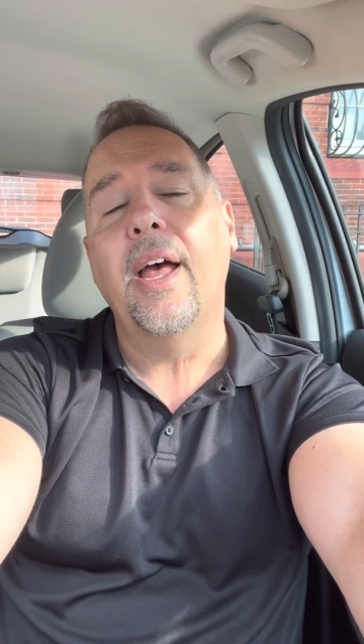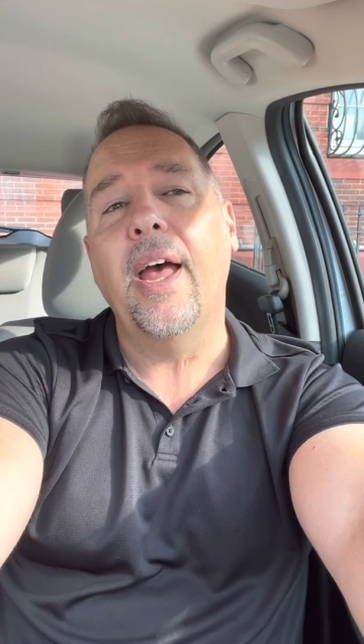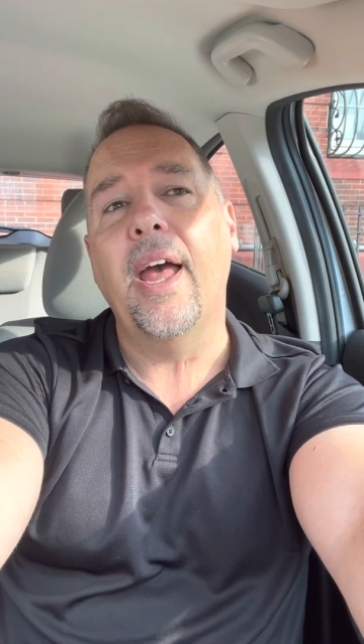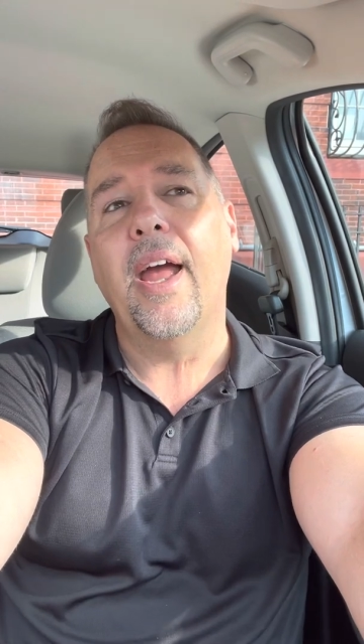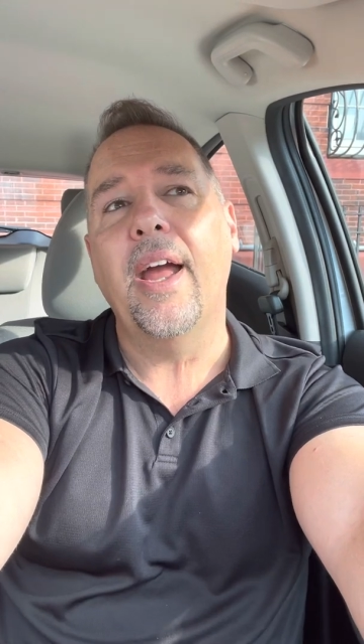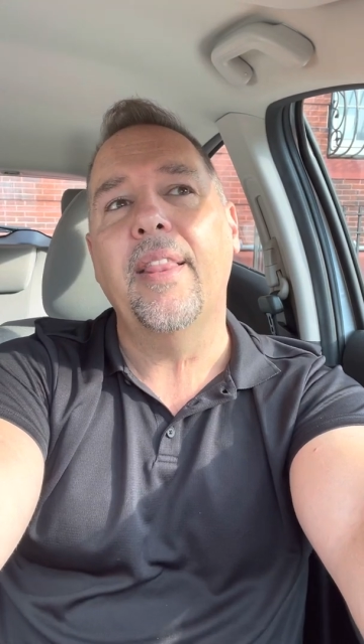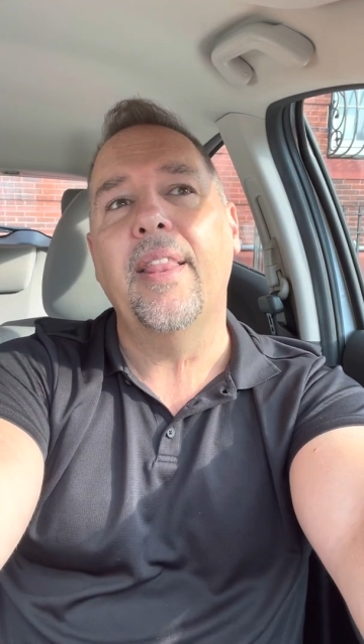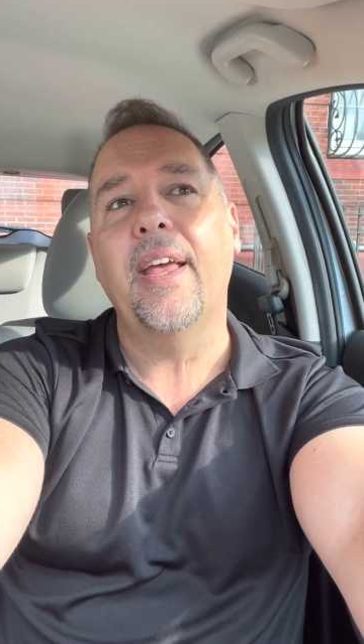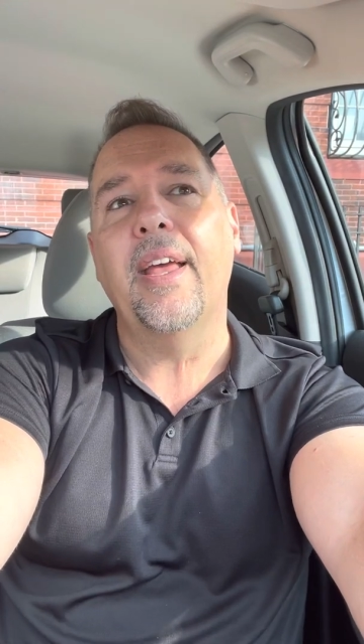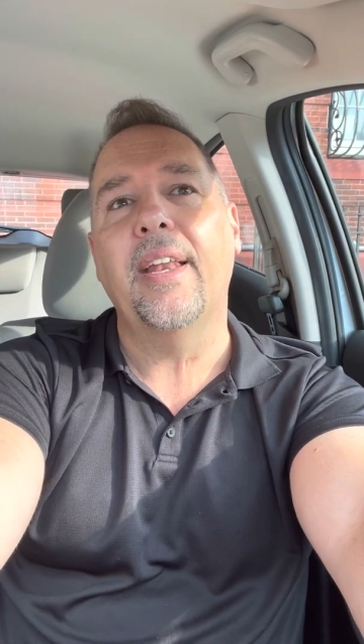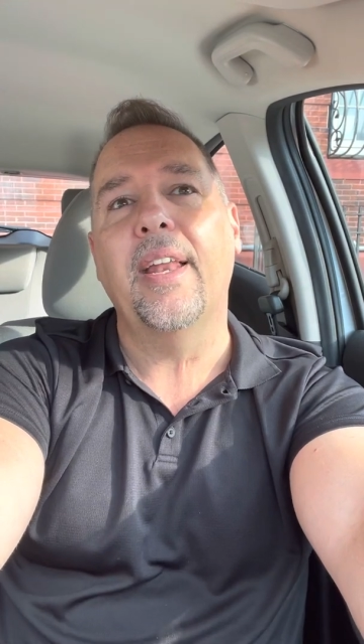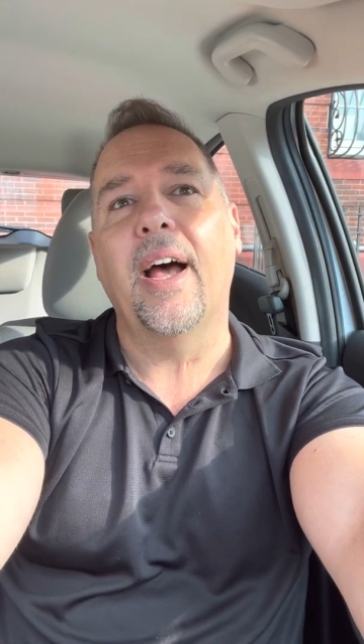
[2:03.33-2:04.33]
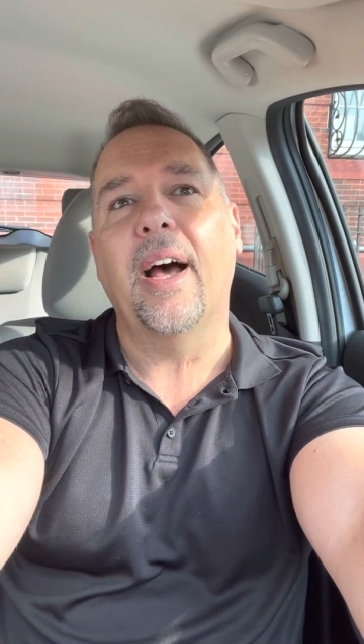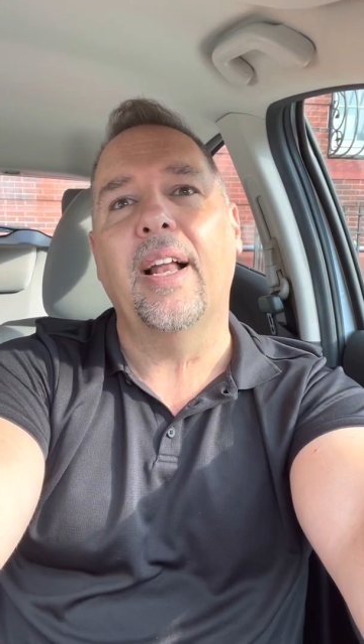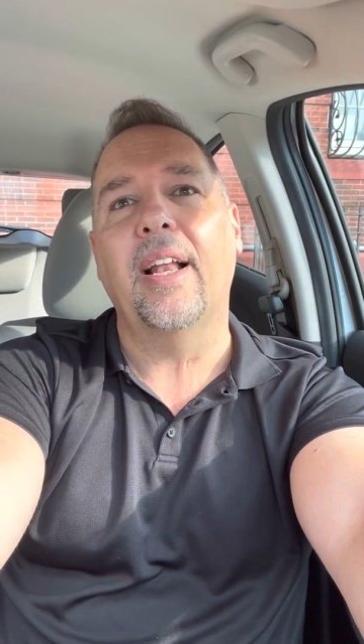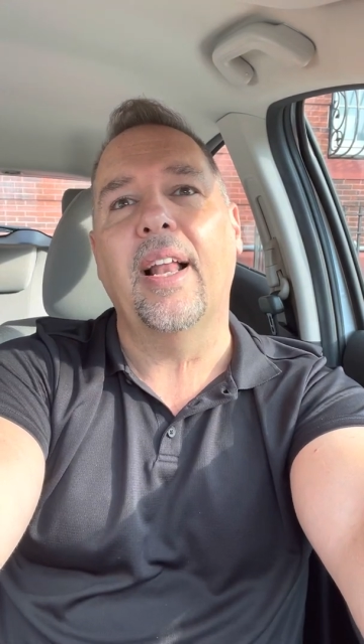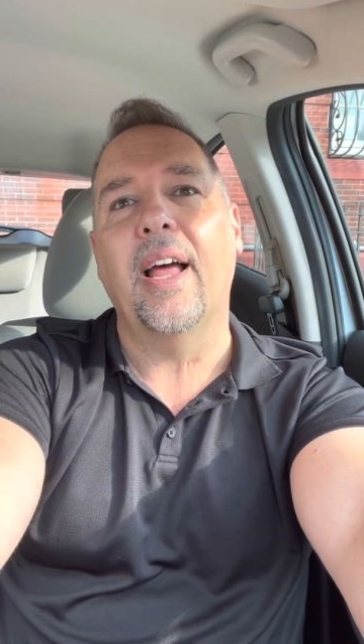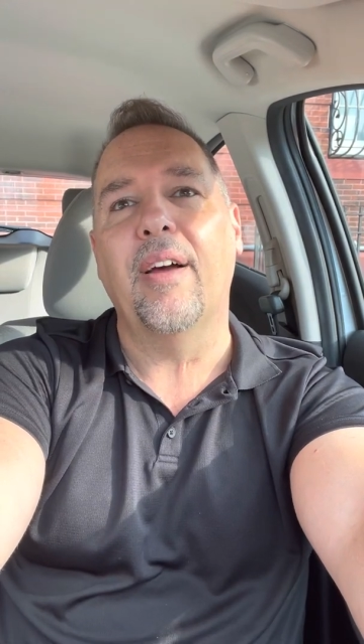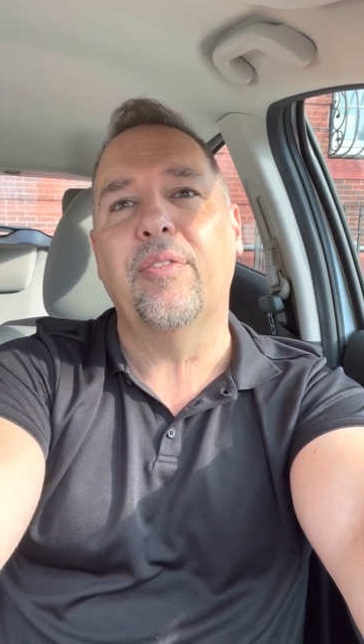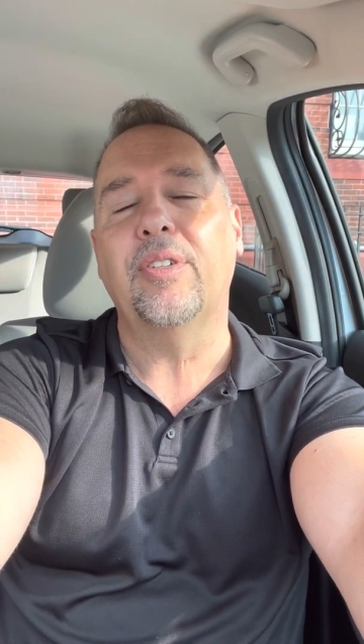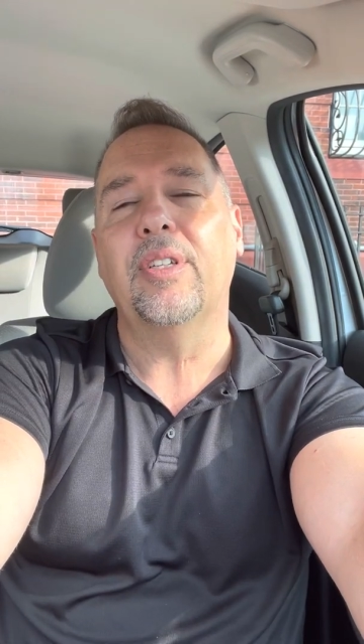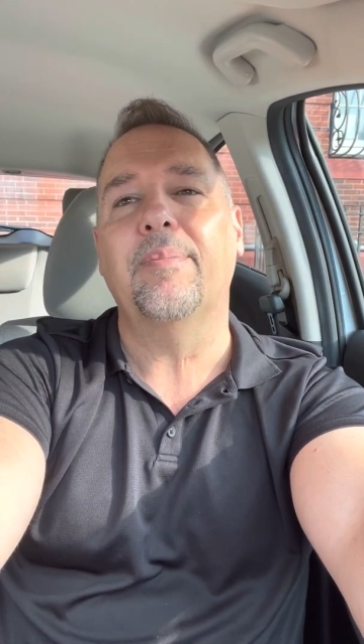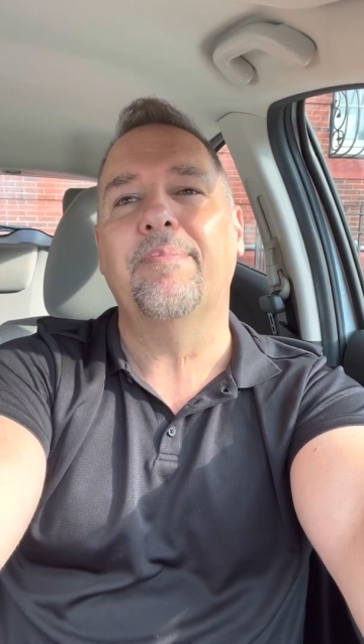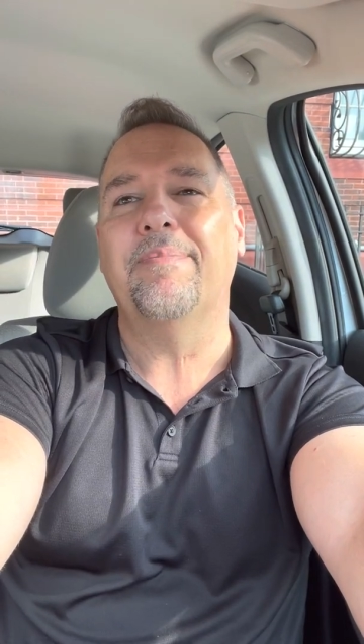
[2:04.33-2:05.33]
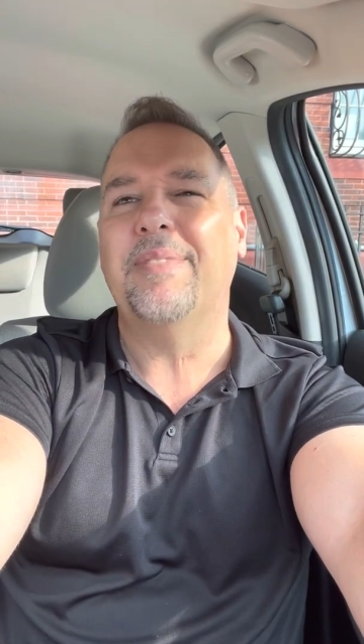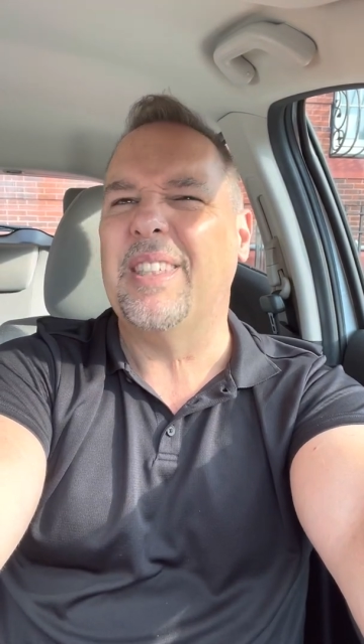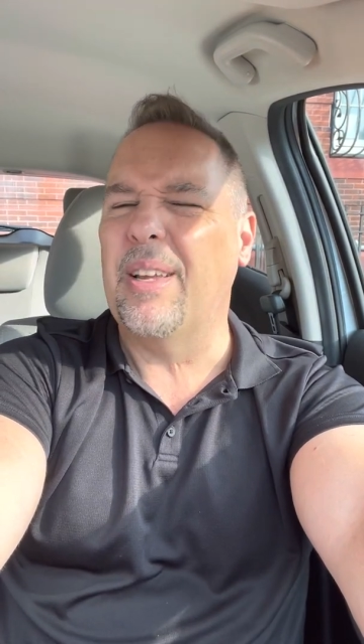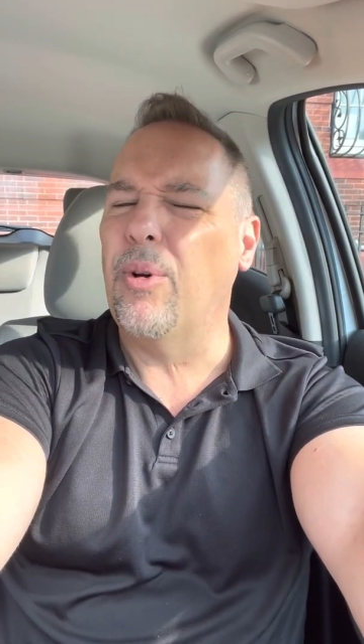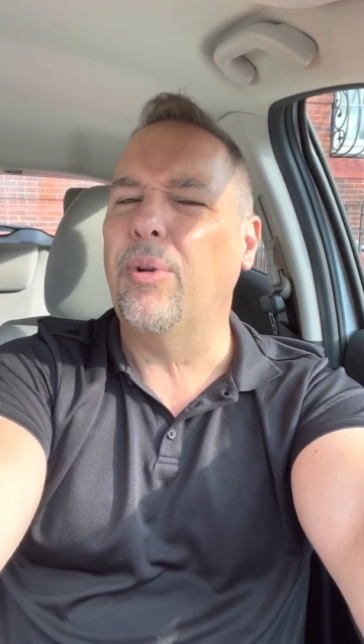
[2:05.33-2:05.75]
And then I'll have to say,